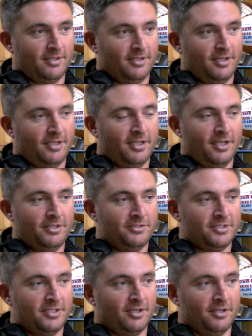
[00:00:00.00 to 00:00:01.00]
Again, you
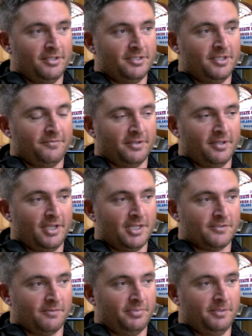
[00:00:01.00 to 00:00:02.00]
see all these different
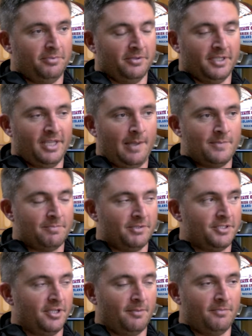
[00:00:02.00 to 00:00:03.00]
things from people, the
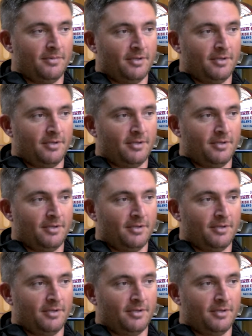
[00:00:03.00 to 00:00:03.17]
gamesmanship.